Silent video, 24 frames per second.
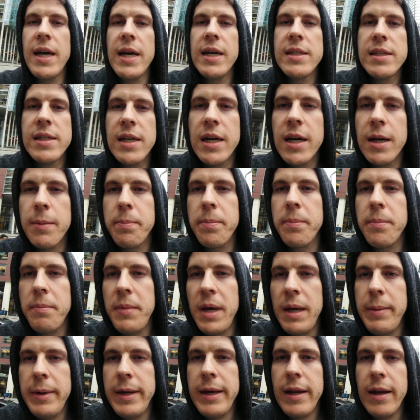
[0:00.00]
a heads up.
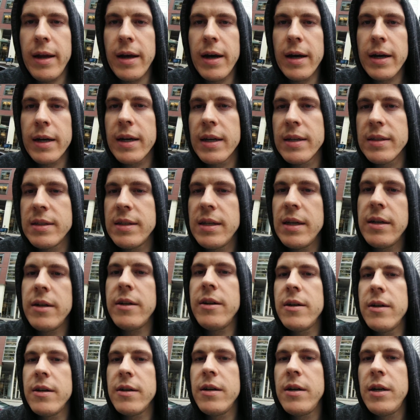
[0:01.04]
Maybe uh,
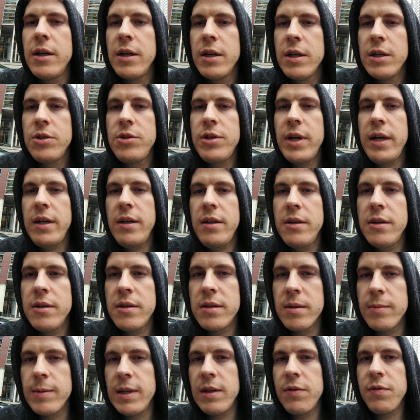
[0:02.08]
consider trying to do
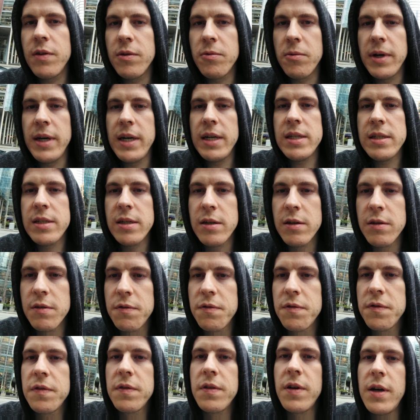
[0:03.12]
some different ways of
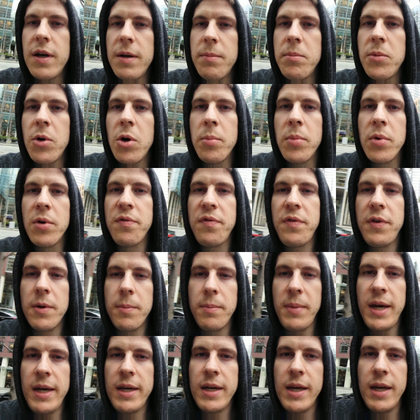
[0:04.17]
uh, mobile
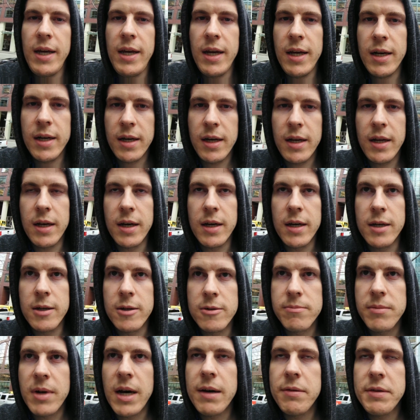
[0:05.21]
filmmaking.
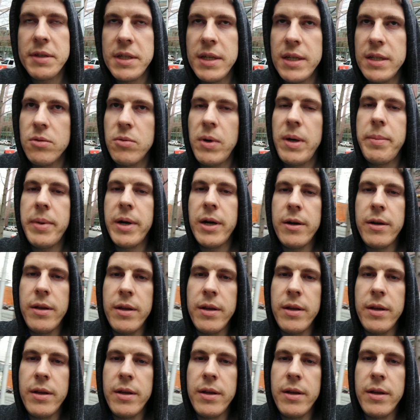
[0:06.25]
Um, obviously, it's way better